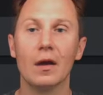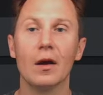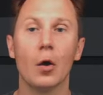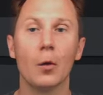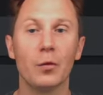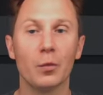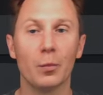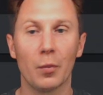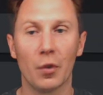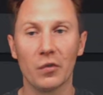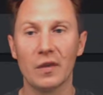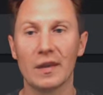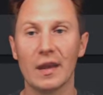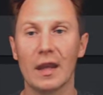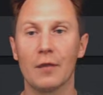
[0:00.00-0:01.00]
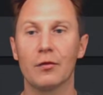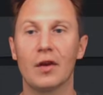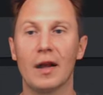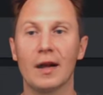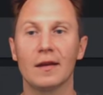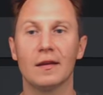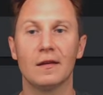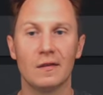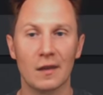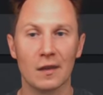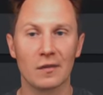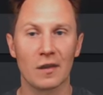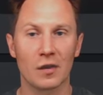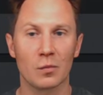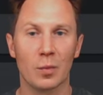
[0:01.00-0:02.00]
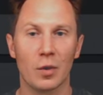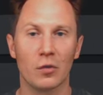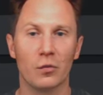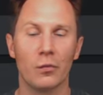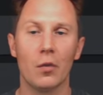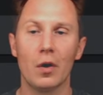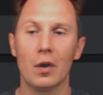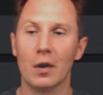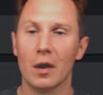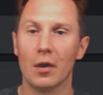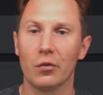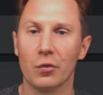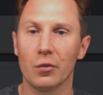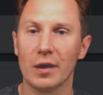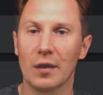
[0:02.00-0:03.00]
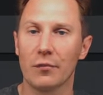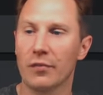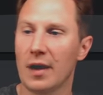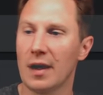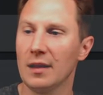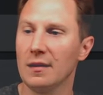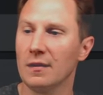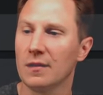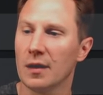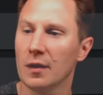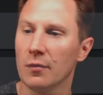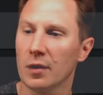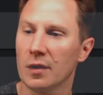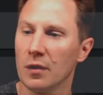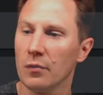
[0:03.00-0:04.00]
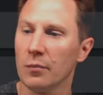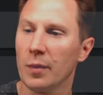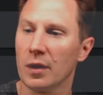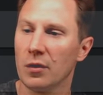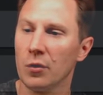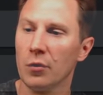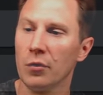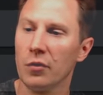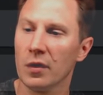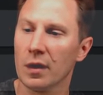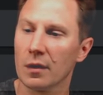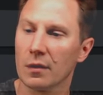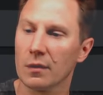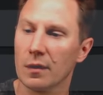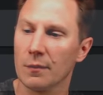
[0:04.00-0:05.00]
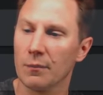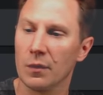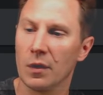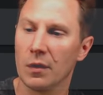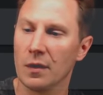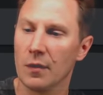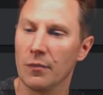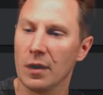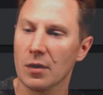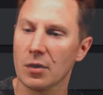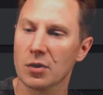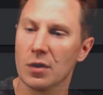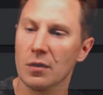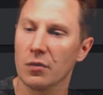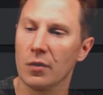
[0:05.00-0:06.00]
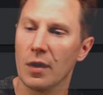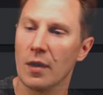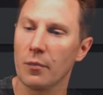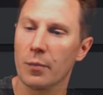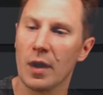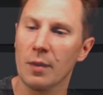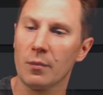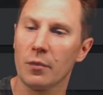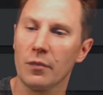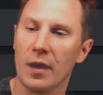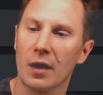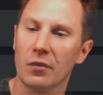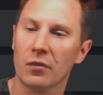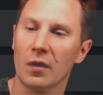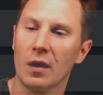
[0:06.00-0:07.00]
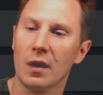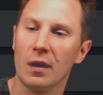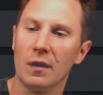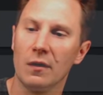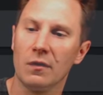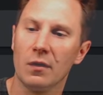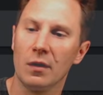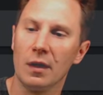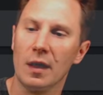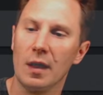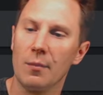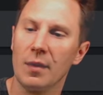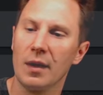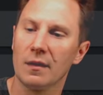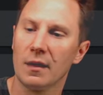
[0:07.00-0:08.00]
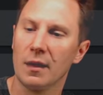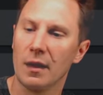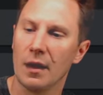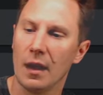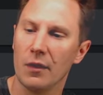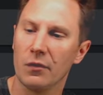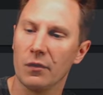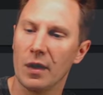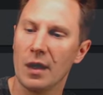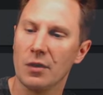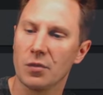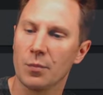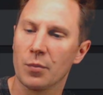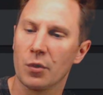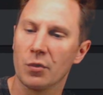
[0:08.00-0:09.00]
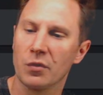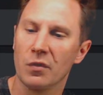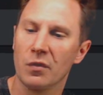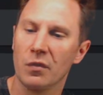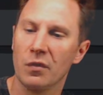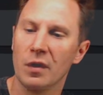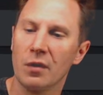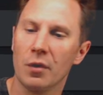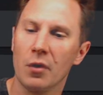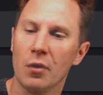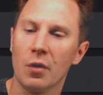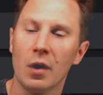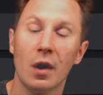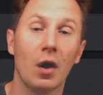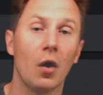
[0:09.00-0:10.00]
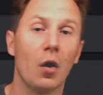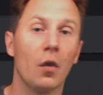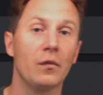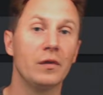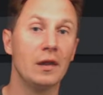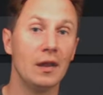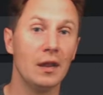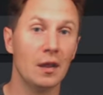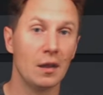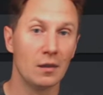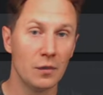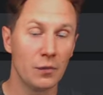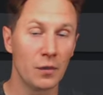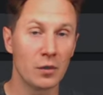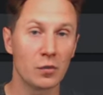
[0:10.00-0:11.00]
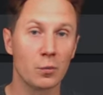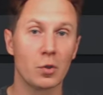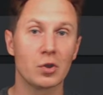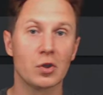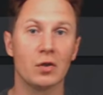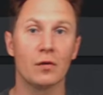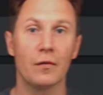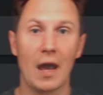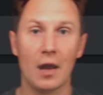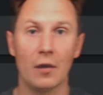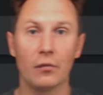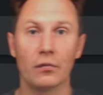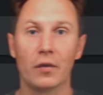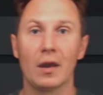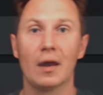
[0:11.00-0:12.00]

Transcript: Hope you paused it and have selected 6x plus 4. So you can find this derivative, but using the definition. So f prime of x is the limit as h approaches 0 of the difference quotient of f